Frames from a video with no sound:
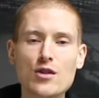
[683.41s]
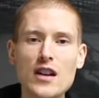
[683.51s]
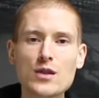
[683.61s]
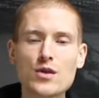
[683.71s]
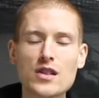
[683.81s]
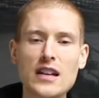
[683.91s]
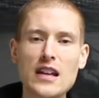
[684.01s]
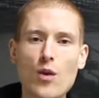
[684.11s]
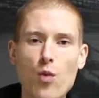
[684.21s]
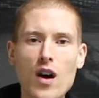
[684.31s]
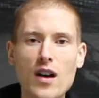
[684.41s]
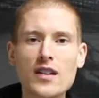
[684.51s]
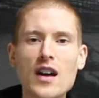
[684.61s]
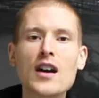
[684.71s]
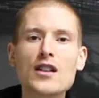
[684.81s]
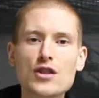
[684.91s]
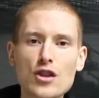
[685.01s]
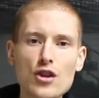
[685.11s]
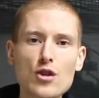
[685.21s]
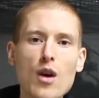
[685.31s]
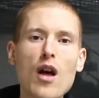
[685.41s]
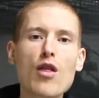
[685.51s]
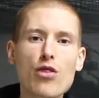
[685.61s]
All right, so we're just going to hit the 1, 2,